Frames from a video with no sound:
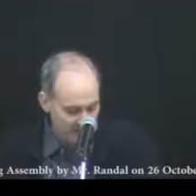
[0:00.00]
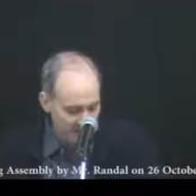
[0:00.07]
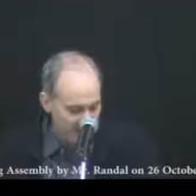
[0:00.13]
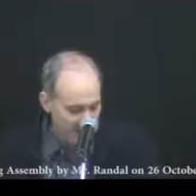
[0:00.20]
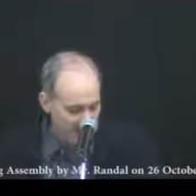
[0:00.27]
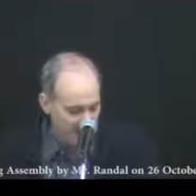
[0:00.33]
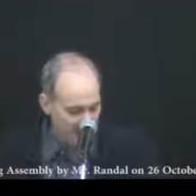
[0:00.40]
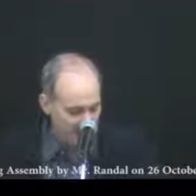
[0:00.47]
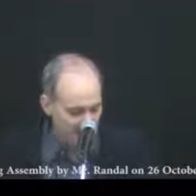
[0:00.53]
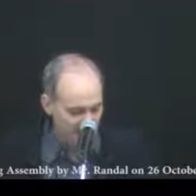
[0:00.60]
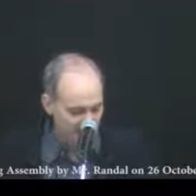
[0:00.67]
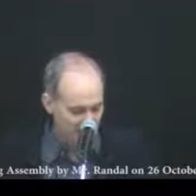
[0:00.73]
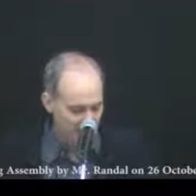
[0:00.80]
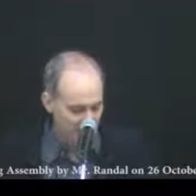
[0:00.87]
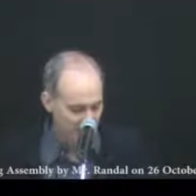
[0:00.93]
It
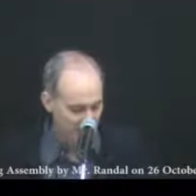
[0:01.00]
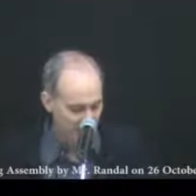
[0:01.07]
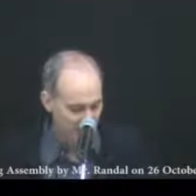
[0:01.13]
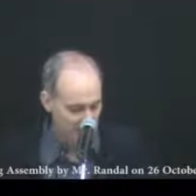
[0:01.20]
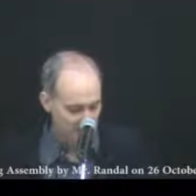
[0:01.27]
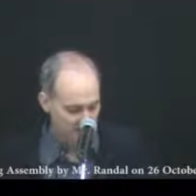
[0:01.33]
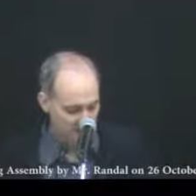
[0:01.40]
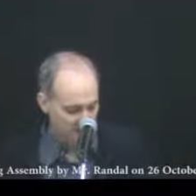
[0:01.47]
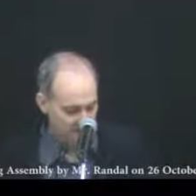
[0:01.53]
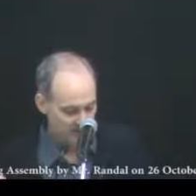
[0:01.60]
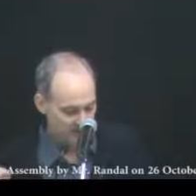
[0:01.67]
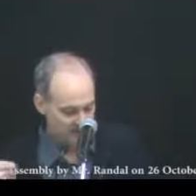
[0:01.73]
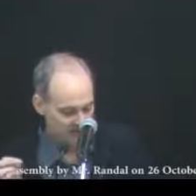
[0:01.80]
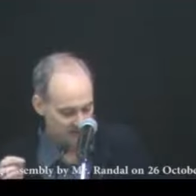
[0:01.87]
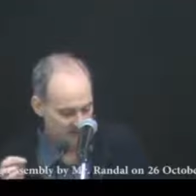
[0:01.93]
says,
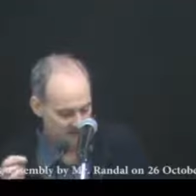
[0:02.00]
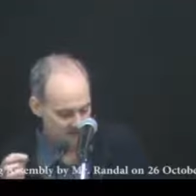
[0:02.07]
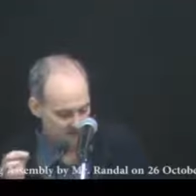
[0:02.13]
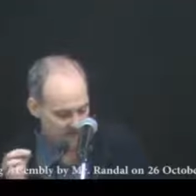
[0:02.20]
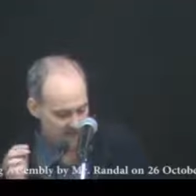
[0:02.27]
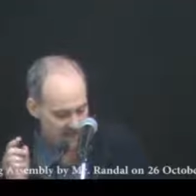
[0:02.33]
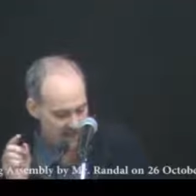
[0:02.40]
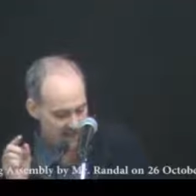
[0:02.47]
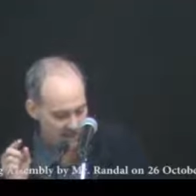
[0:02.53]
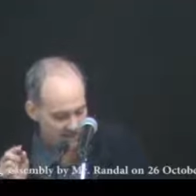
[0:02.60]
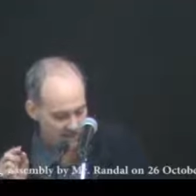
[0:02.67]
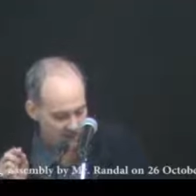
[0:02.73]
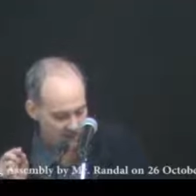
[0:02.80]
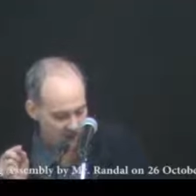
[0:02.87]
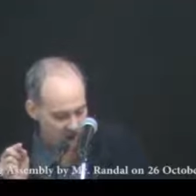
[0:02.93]
The
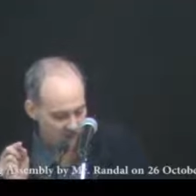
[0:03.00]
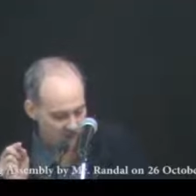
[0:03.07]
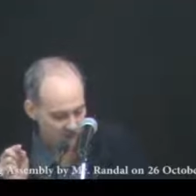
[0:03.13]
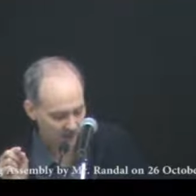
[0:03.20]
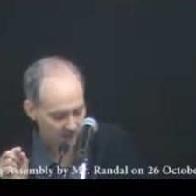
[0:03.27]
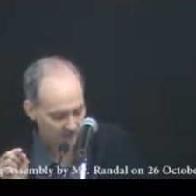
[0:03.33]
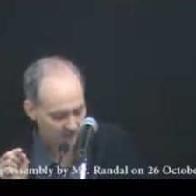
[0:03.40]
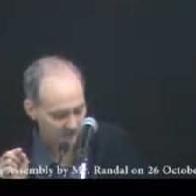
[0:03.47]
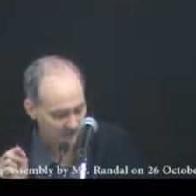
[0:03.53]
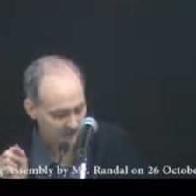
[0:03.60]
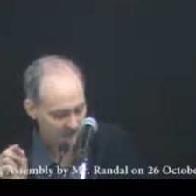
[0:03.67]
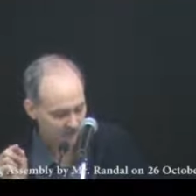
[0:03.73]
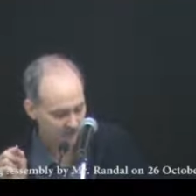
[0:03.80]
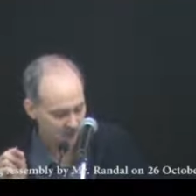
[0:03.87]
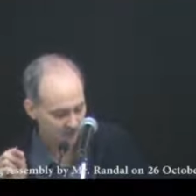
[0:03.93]
end of all flesh
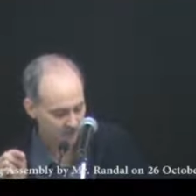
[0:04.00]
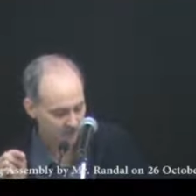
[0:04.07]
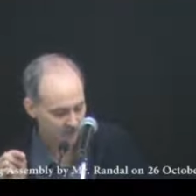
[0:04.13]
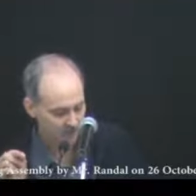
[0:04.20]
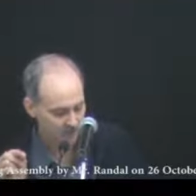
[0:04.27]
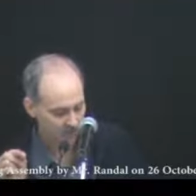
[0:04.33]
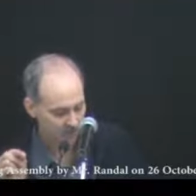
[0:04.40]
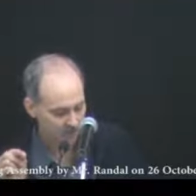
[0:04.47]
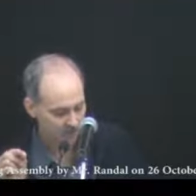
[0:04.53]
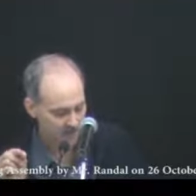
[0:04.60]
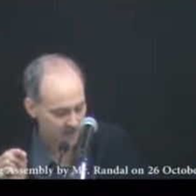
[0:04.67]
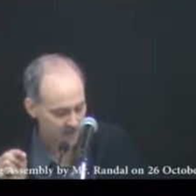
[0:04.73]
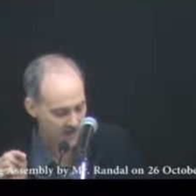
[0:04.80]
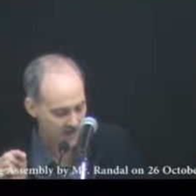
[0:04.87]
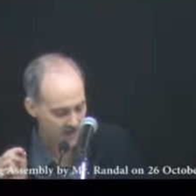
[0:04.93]
has come before
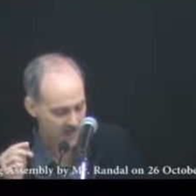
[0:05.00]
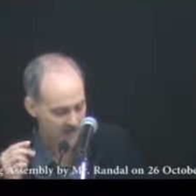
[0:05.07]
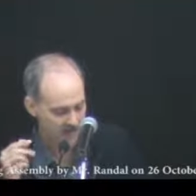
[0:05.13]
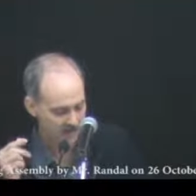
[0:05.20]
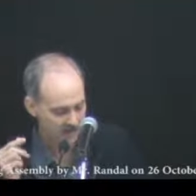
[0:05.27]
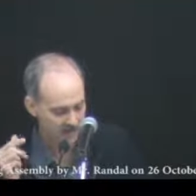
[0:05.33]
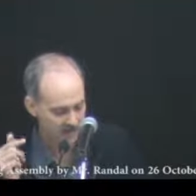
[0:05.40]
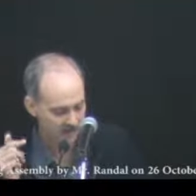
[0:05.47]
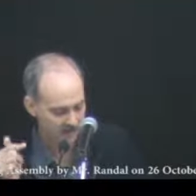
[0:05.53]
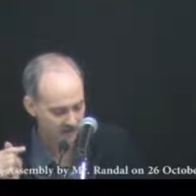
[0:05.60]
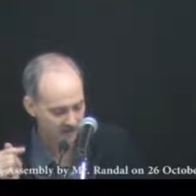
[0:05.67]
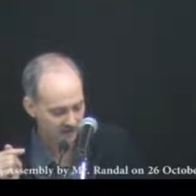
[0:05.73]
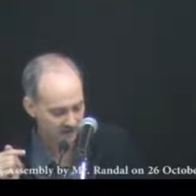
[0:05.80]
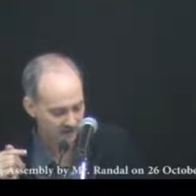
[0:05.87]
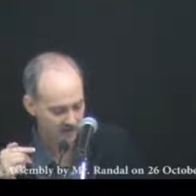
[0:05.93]
me, and the
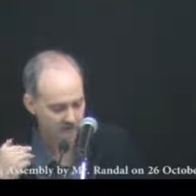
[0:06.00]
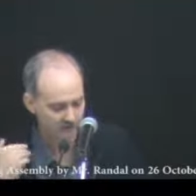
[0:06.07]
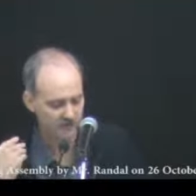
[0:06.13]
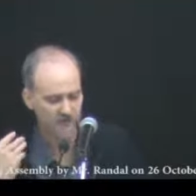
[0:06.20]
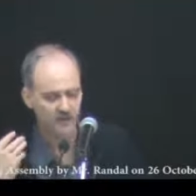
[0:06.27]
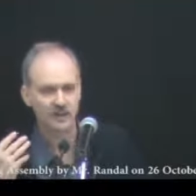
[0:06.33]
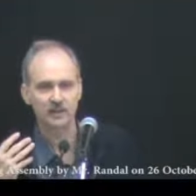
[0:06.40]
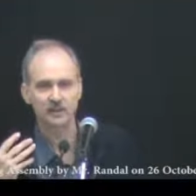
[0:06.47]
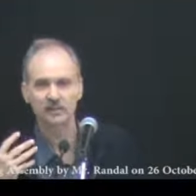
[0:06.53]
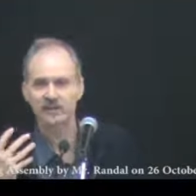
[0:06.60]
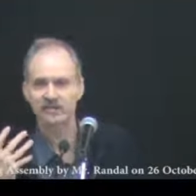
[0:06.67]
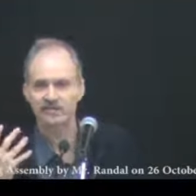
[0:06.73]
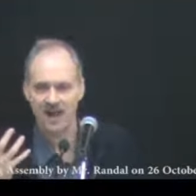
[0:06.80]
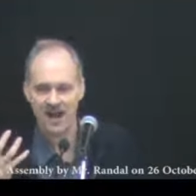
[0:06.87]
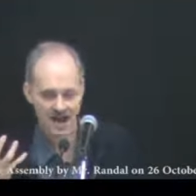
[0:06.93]
earth is filled
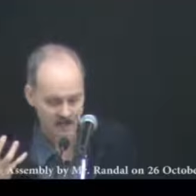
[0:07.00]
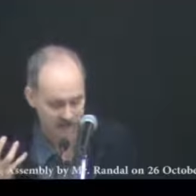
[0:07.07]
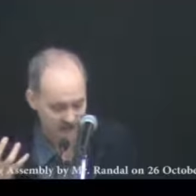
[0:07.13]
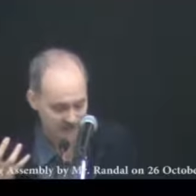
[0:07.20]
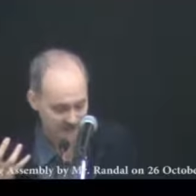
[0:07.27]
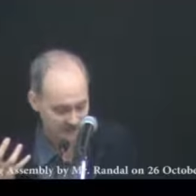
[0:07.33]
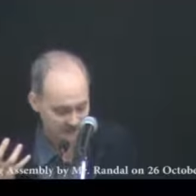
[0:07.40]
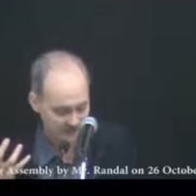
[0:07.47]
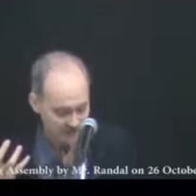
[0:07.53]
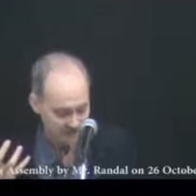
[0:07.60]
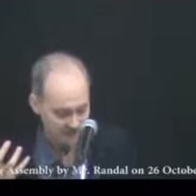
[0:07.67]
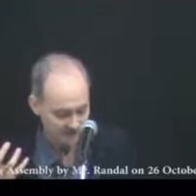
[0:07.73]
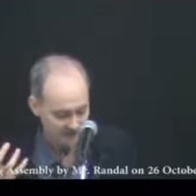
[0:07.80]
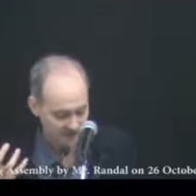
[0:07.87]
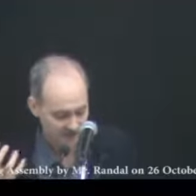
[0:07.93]
with
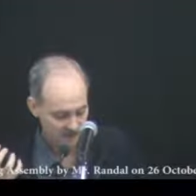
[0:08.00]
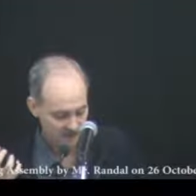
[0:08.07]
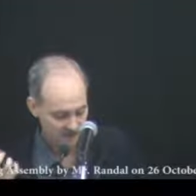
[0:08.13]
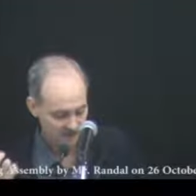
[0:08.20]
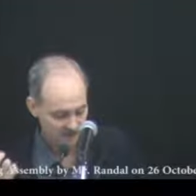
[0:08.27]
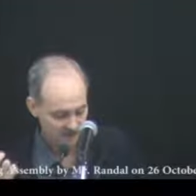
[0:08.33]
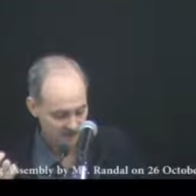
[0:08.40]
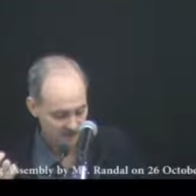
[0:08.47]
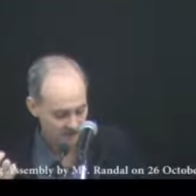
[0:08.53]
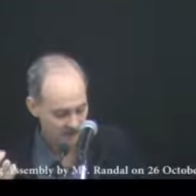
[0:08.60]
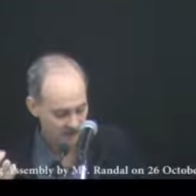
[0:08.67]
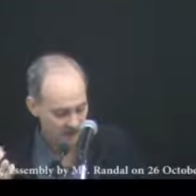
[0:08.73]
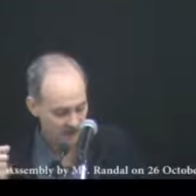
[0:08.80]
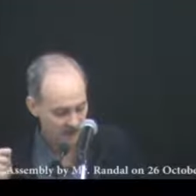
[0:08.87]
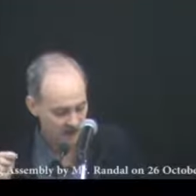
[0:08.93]
violence
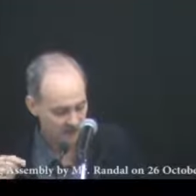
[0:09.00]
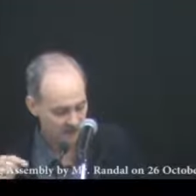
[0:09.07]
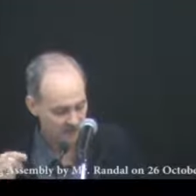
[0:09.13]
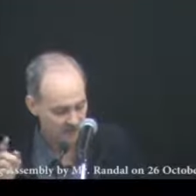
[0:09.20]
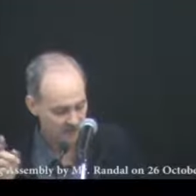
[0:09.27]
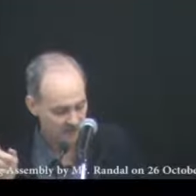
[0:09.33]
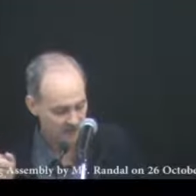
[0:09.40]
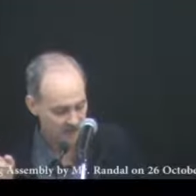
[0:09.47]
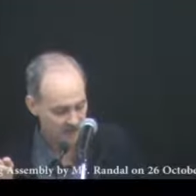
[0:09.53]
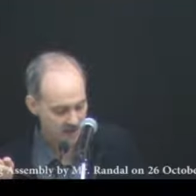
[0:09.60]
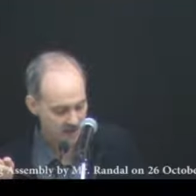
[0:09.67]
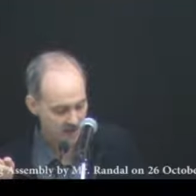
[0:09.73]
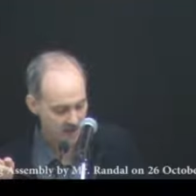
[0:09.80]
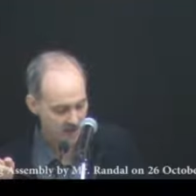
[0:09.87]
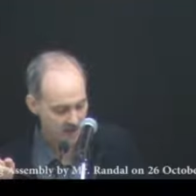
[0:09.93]
because of
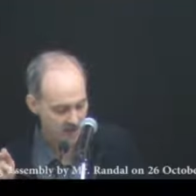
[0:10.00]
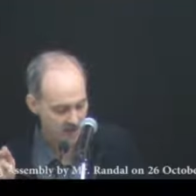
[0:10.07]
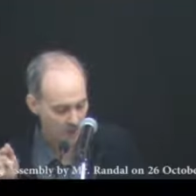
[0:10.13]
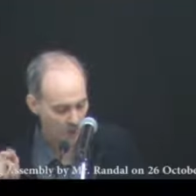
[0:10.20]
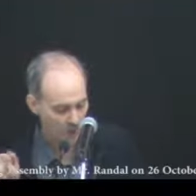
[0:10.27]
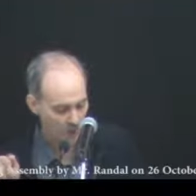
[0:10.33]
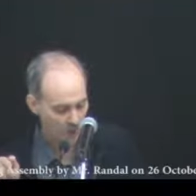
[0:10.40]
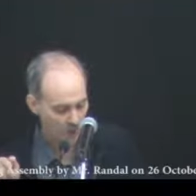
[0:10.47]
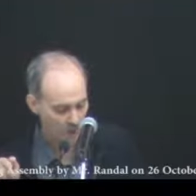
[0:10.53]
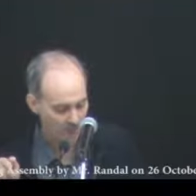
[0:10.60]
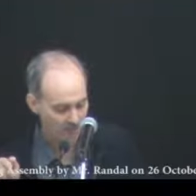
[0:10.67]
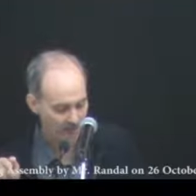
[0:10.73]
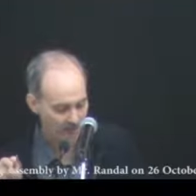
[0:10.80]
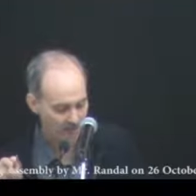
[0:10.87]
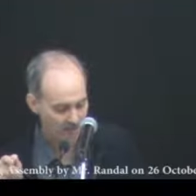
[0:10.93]
them, and
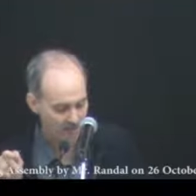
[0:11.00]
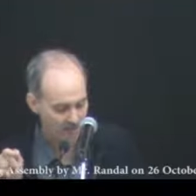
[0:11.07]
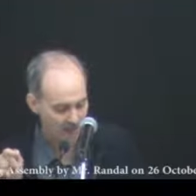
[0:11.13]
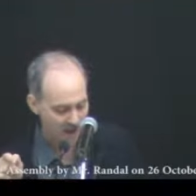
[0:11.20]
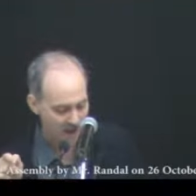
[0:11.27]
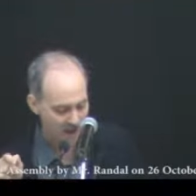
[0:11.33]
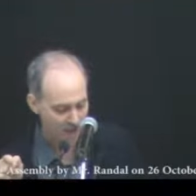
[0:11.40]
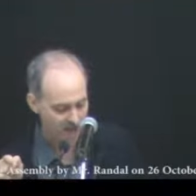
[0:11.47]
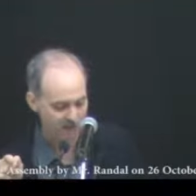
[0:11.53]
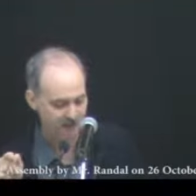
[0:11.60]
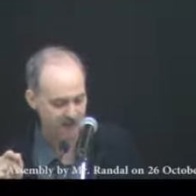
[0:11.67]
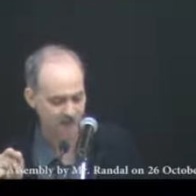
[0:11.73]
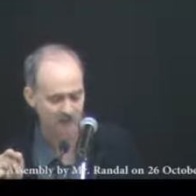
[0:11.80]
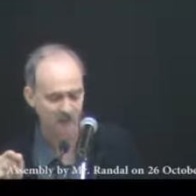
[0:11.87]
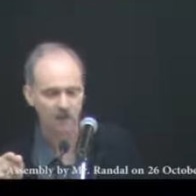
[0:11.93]
behold, I'm about to
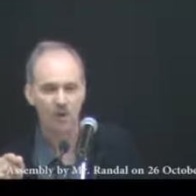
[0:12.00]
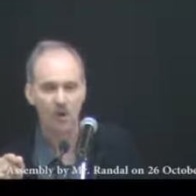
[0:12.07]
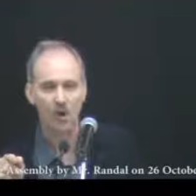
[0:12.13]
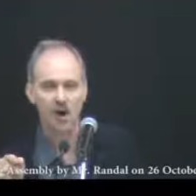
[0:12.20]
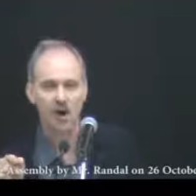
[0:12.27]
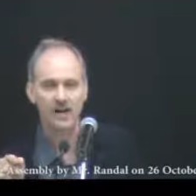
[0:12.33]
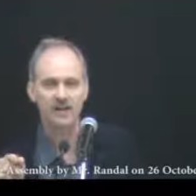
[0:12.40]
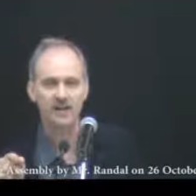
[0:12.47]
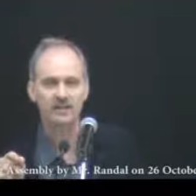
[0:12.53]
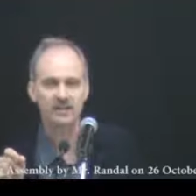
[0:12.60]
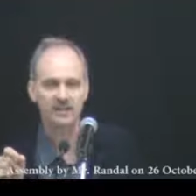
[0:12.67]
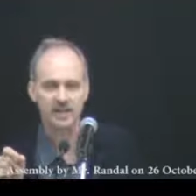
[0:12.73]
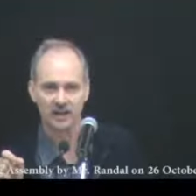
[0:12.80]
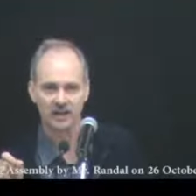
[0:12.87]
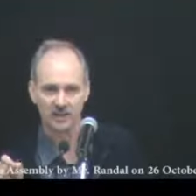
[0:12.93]
destroy
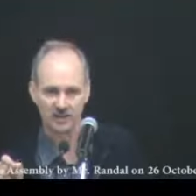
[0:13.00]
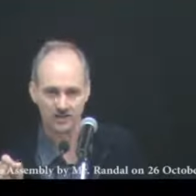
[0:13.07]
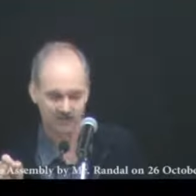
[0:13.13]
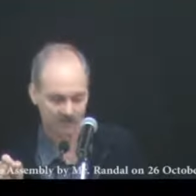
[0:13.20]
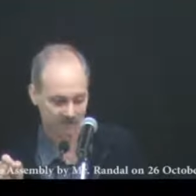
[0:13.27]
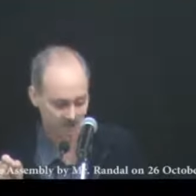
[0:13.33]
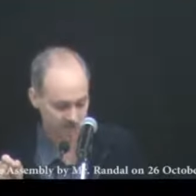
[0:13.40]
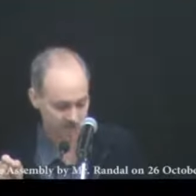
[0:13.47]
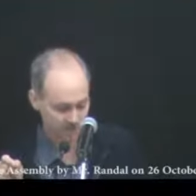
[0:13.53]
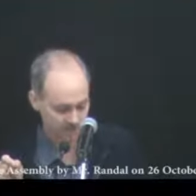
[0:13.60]
the earth.